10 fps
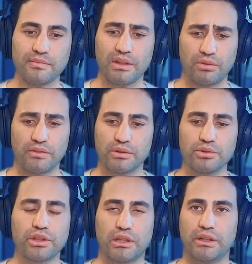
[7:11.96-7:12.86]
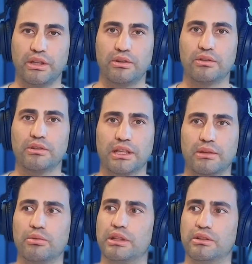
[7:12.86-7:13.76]
revolutionary, like
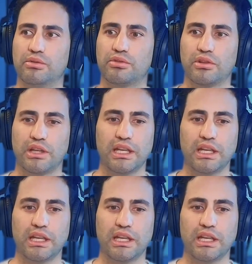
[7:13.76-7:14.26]
when you start